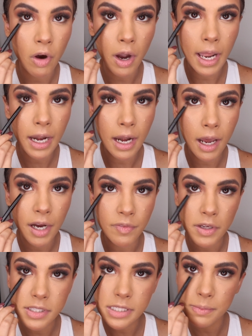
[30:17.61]
I love
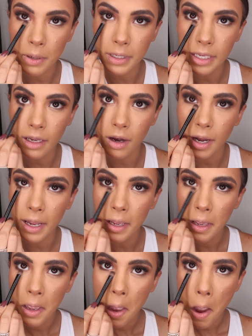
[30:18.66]
a smoky eye.
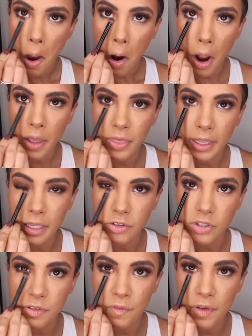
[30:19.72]
I think it
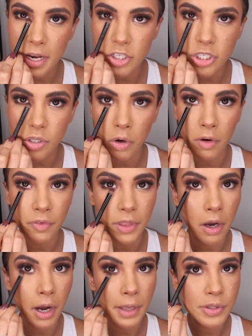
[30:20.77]
just finishes off the
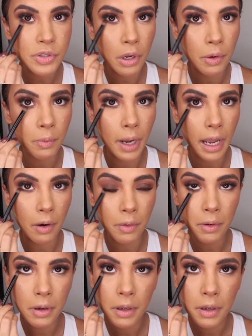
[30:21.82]
eye so well.